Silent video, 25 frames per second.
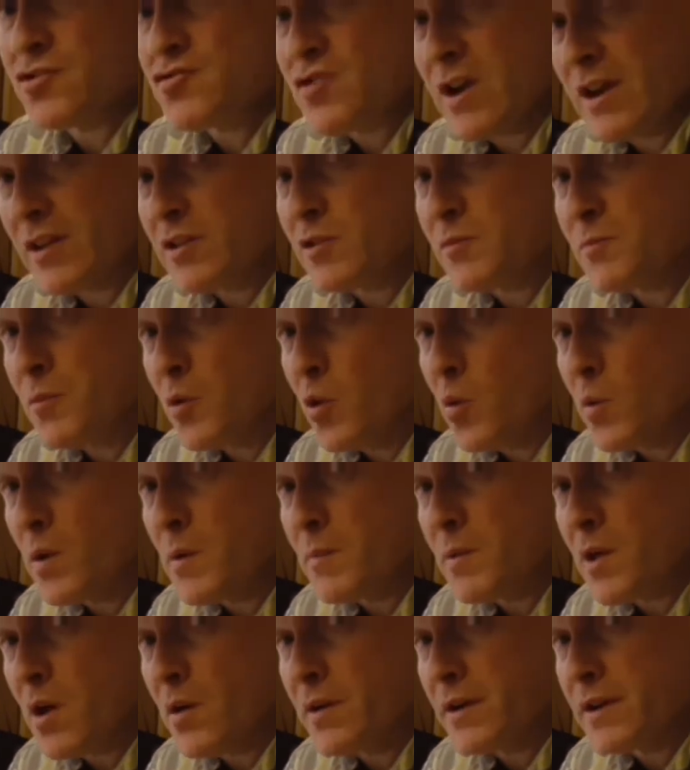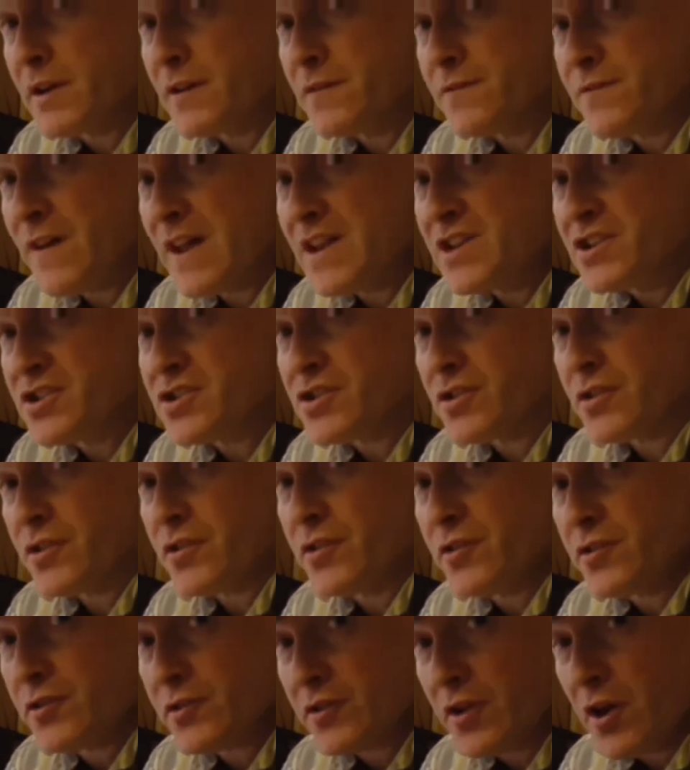transport when I'm going to
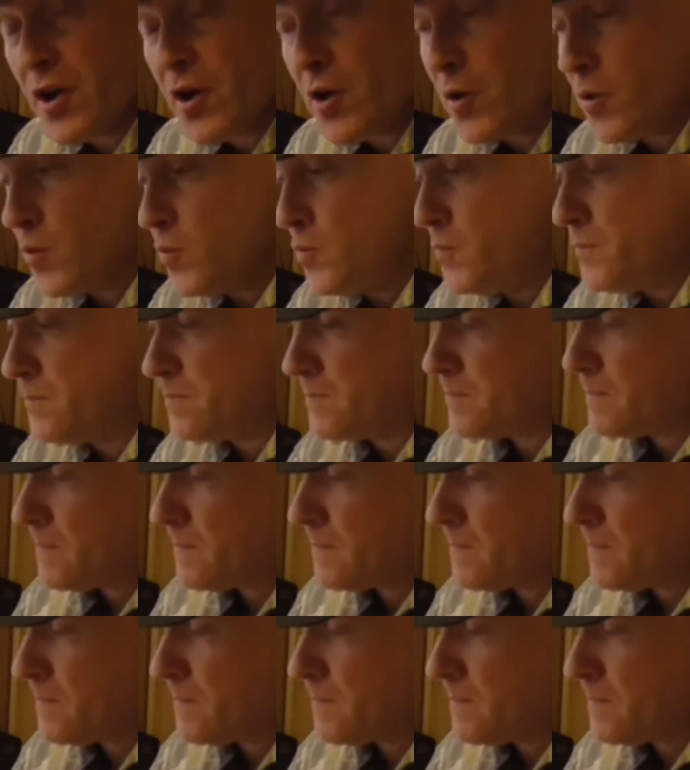conventions. So,